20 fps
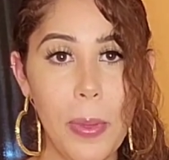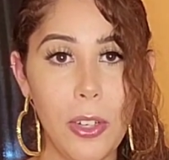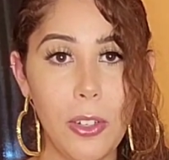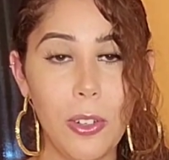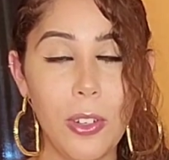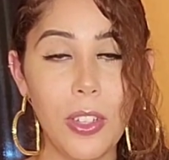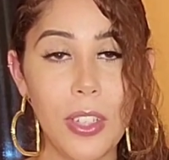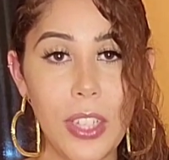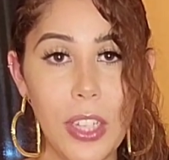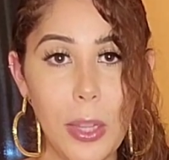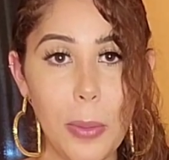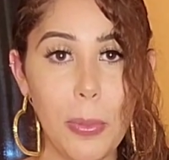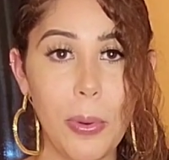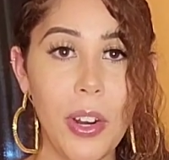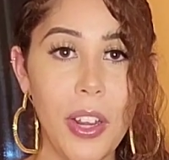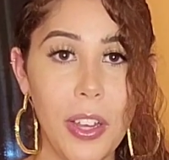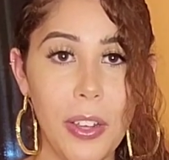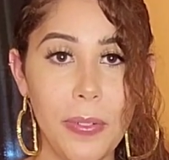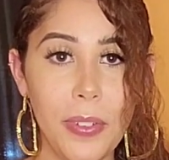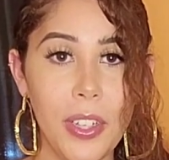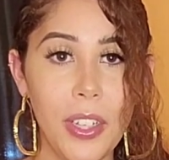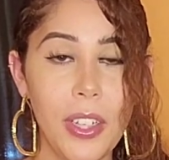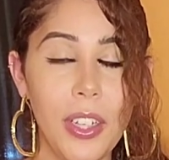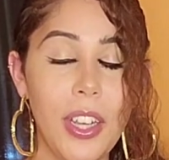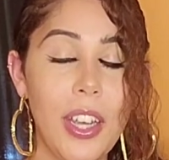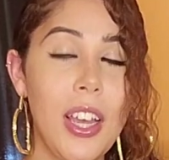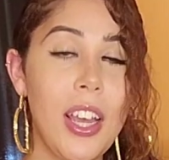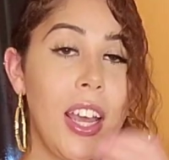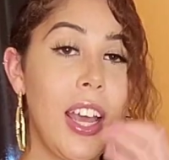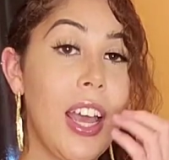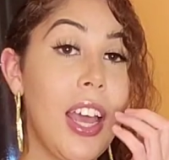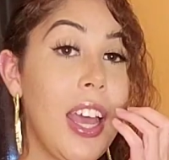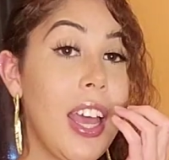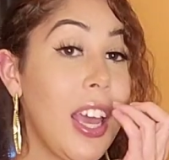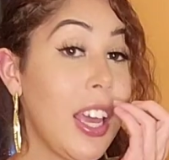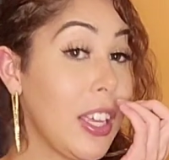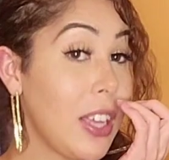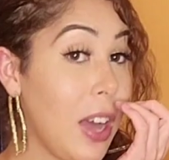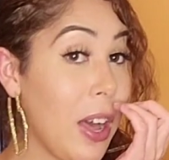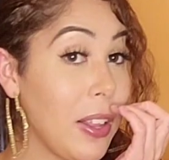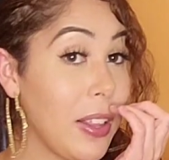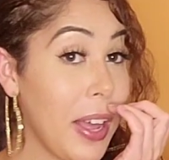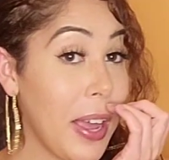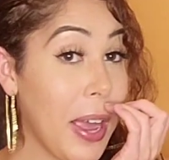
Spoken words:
but you could see the print of it. And y'all,